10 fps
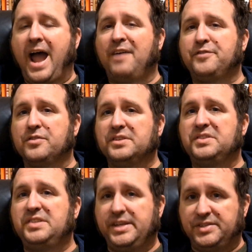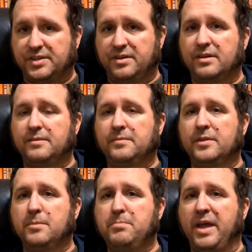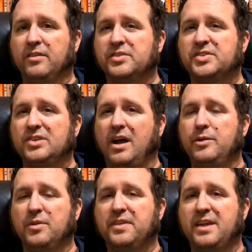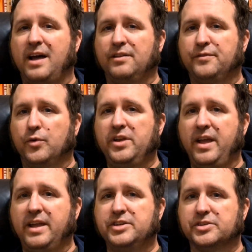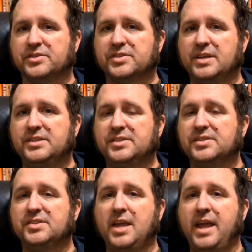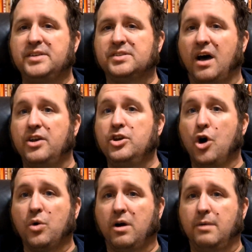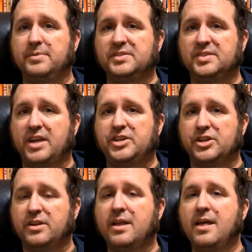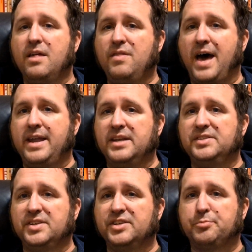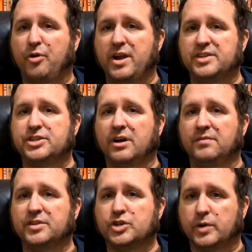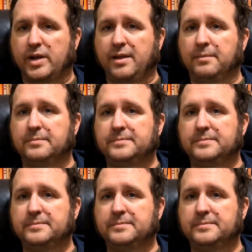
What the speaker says: After the season, Baylor signed with the California Angels, and since the A's got no compensation, that ends his branch of the tree.